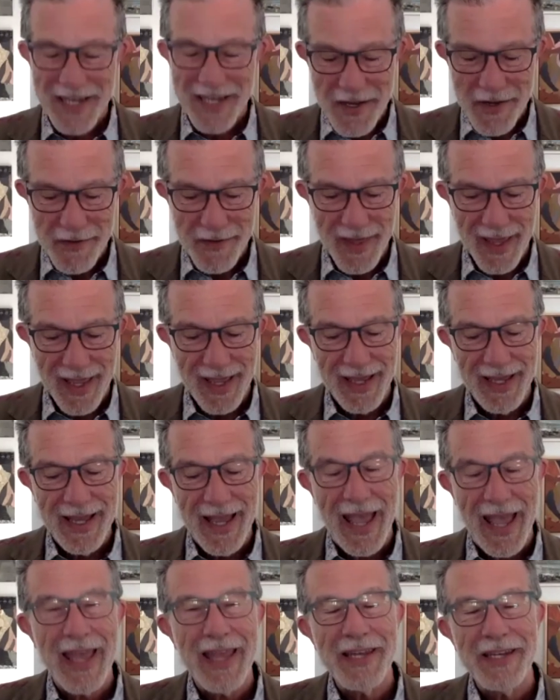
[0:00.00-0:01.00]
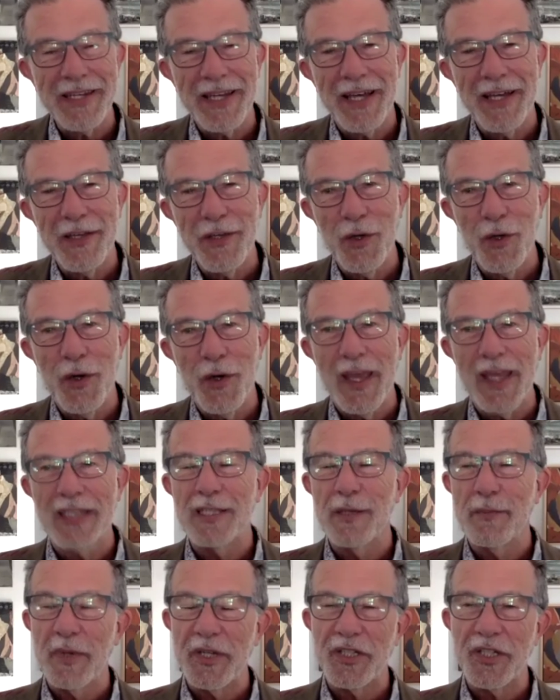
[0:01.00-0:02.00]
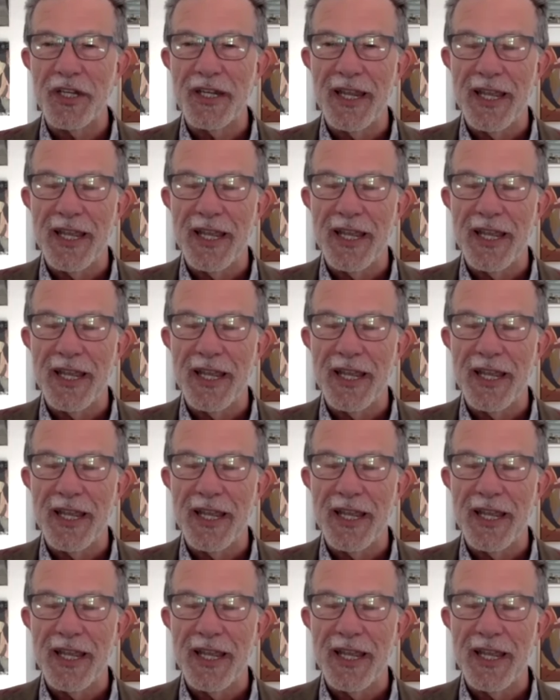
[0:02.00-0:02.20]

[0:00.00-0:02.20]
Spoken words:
you there. And your exhibition